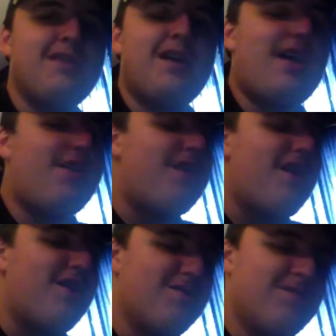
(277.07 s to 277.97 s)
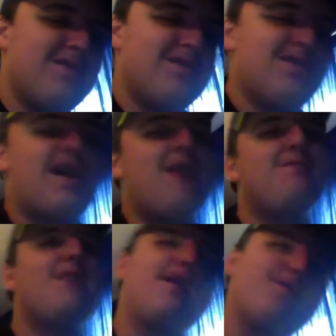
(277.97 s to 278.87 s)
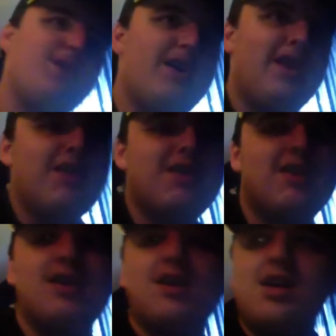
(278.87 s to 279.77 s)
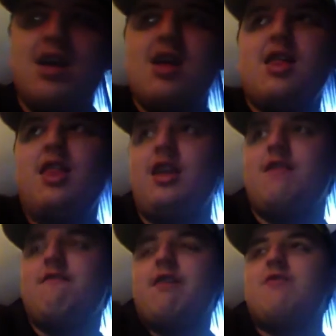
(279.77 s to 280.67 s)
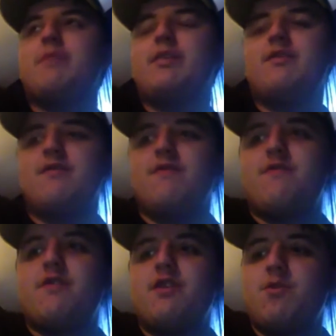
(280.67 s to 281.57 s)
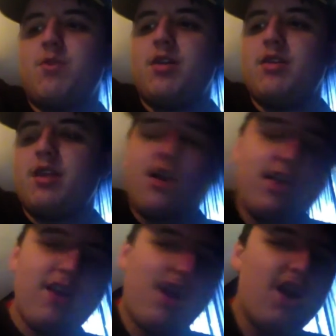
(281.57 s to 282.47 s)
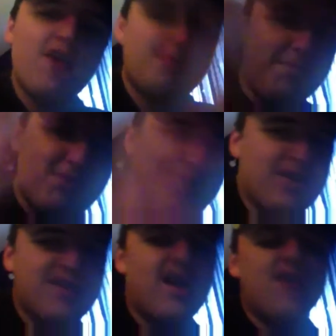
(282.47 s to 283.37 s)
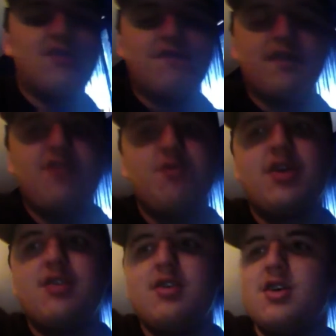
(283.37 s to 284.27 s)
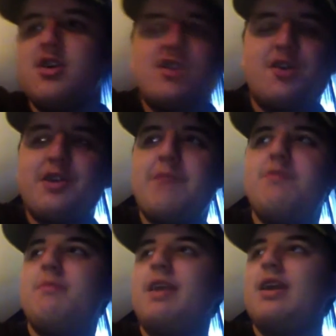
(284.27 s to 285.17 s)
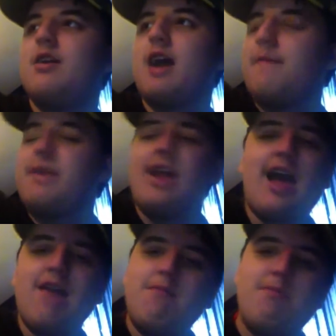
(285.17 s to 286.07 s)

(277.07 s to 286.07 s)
I don't know. It's just, I'm not really the investment for this one. There are other people you can talk to for this one. Don't come to me. I mean, I have a